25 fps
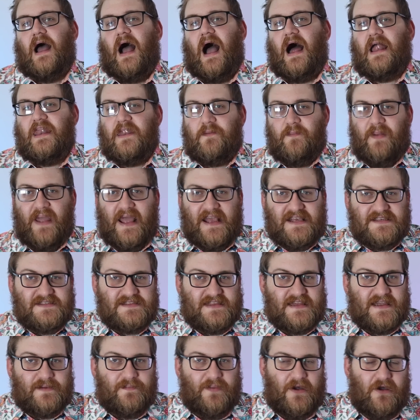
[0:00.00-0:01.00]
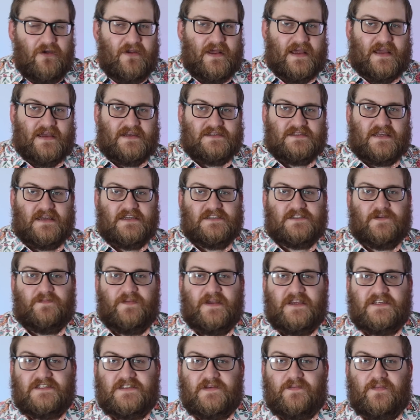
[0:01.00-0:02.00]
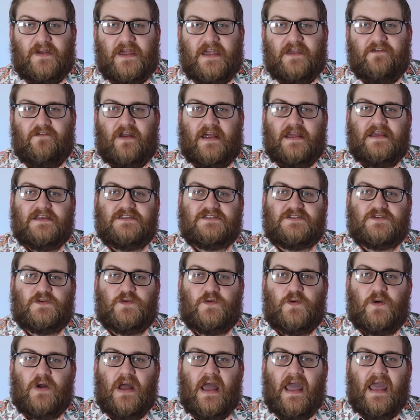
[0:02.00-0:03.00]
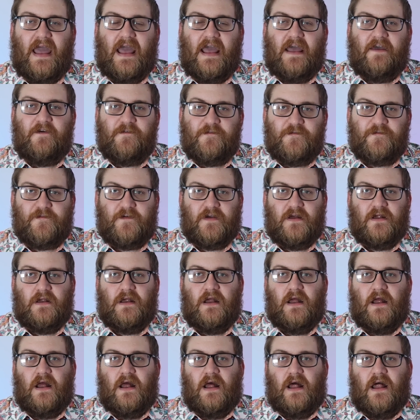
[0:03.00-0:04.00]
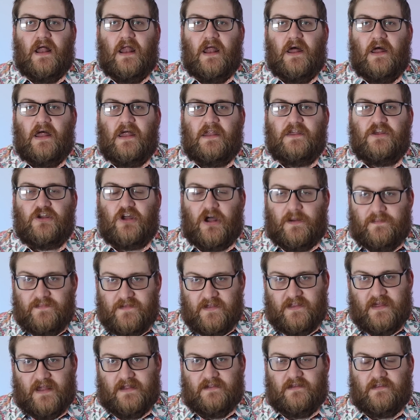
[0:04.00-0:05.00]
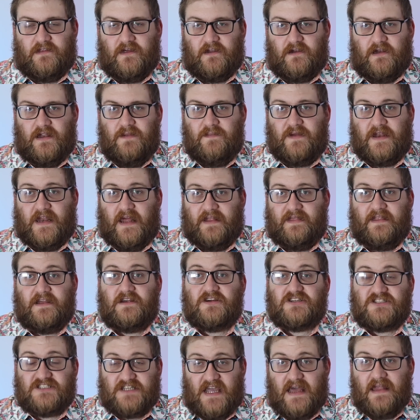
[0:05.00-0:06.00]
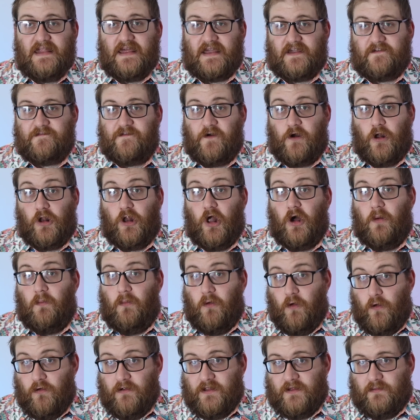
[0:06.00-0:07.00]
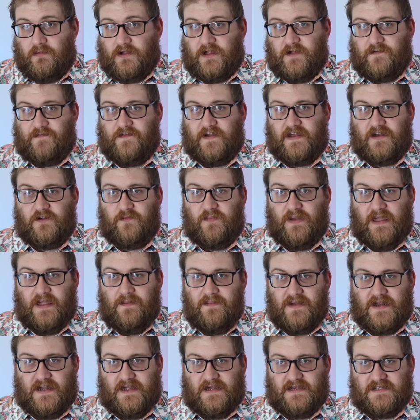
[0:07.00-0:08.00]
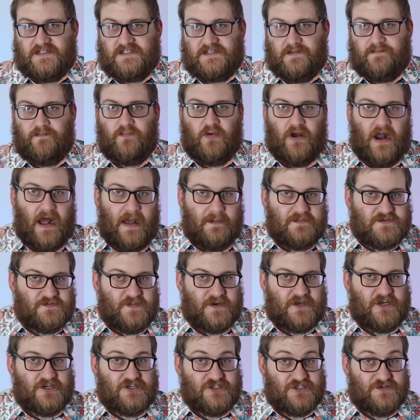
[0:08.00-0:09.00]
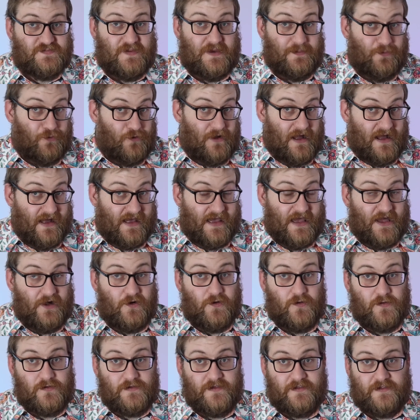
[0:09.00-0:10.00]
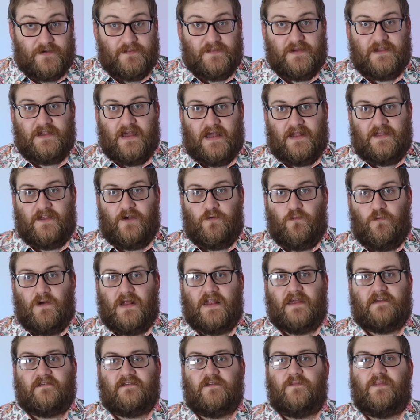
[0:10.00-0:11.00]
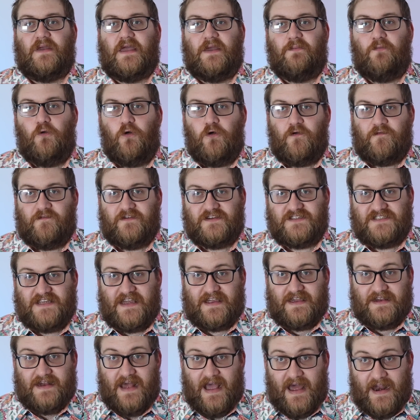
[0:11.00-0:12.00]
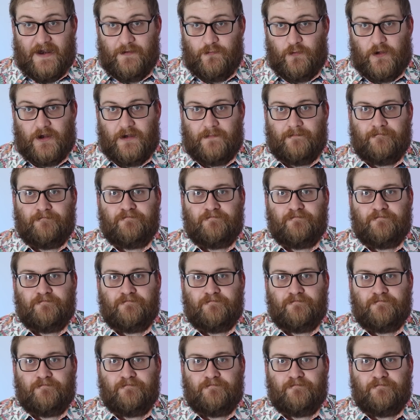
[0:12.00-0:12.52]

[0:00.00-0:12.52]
And the best thing about it is it's a PCP, right? So if you come to the end of the agreement and they're selling for a lot more than what your final payment is, perhaps because people can't get a hold of them and they're willing to pay more for a second-hand one,